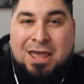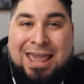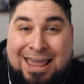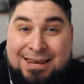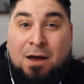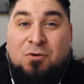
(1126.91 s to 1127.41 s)

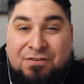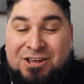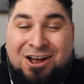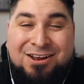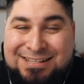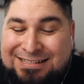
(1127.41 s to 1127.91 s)
And now moving
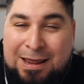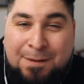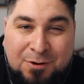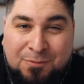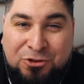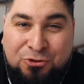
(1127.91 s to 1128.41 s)
on to step
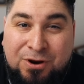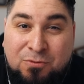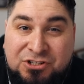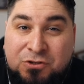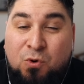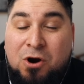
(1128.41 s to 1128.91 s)
number 3, which
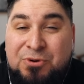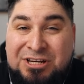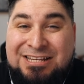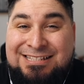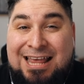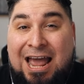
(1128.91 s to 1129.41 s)
is where we
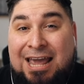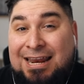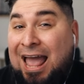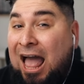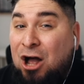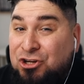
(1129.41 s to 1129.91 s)
decide
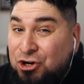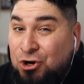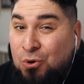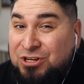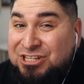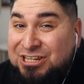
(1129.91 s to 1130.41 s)
how you're
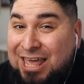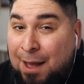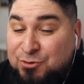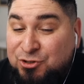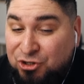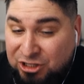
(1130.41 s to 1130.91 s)
going to
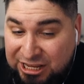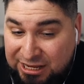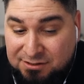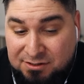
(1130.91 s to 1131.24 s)
capture leads.